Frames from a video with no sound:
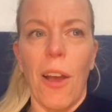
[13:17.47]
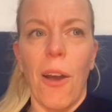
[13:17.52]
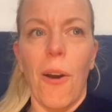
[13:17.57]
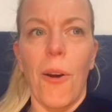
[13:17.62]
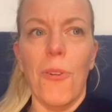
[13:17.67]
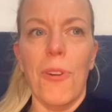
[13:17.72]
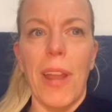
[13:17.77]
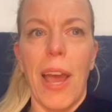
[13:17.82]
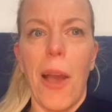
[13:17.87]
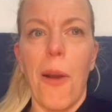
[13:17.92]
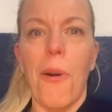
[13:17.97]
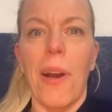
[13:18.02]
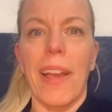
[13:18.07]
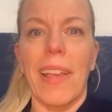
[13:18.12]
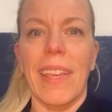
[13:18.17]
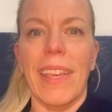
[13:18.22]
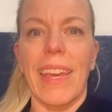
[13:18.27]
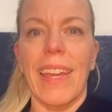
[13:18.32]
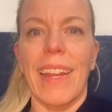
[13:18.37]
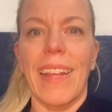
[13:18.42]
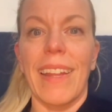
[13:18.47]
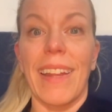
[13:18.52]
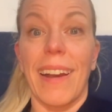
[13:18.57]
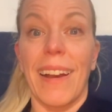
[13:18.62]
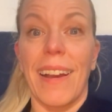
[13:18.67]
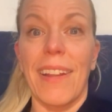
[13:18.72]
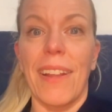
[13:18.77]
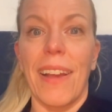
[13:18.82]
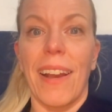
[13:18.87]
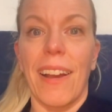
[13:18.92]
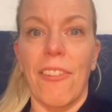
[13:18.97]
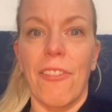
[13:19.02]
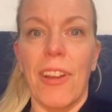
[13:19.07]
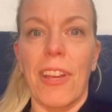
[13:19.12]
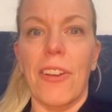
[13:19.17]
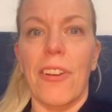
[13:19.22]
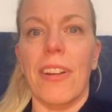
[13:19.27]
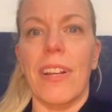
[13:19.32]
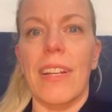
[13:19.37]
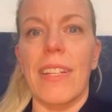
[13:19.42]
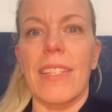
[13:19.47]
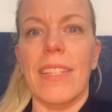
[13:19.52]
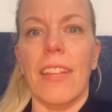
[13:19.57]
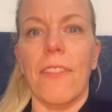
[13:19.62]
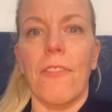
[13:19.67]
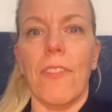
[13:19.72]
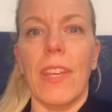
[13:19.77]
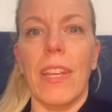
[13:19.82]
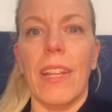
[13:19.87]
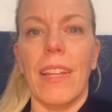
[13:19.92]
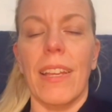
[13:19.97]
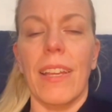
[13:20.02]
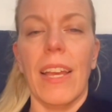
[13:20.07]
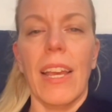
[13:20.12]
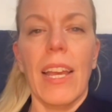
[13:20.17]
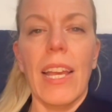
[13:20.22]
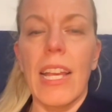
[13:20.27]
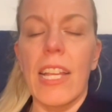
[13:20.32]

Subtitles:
Oh, now I get it. I recognize that feeling.